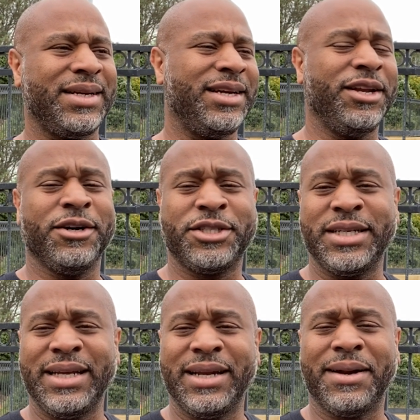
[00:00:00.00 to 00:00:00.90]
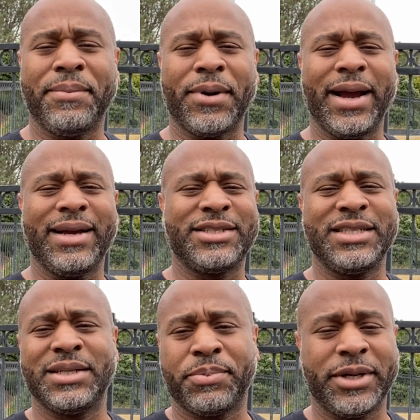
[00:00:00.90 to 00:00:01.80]
you know, she needed a break.
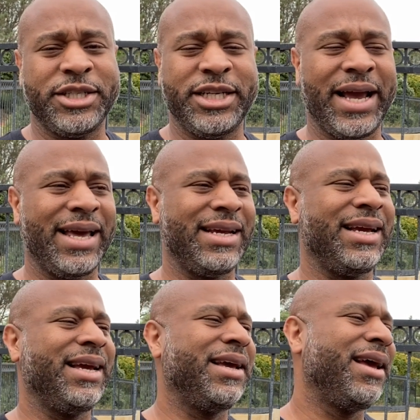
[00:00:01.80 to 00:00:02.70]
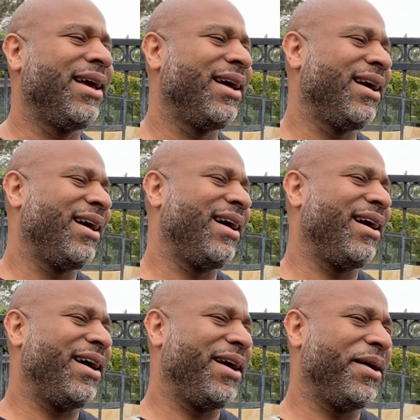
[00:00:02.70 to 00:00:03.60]
She's appreciating it.
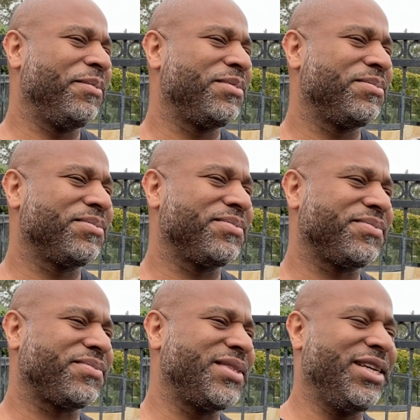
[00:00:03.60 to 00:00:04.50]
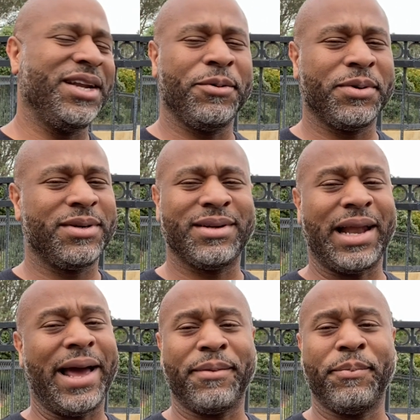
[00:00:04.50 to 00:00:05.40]
Uh, you know, we're
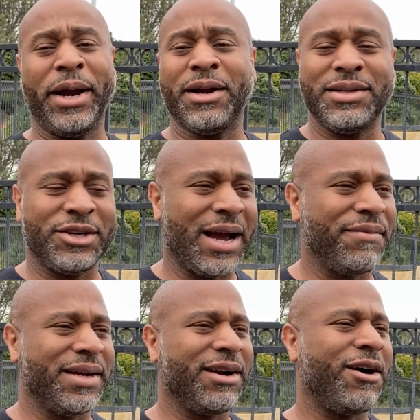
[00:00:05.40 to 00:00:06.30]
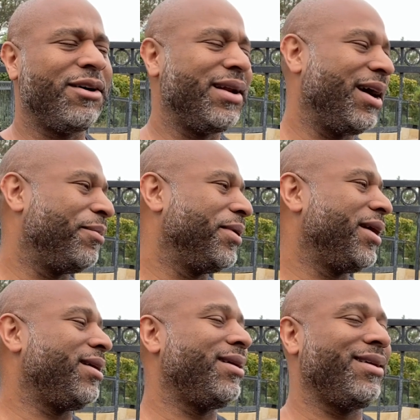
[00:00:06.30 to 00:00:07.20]
like barely driving at all now, but
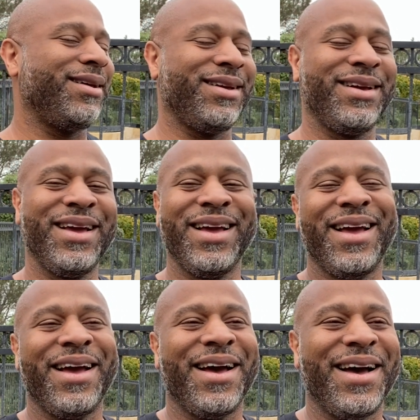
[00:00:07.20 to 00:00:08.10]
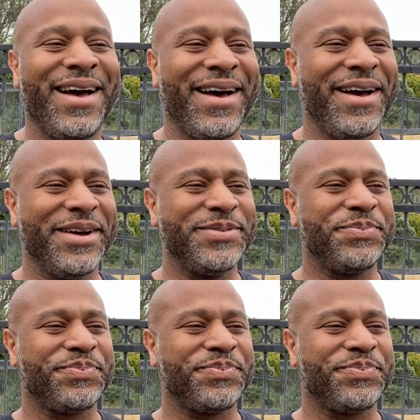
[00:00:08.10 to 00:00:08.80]
uh,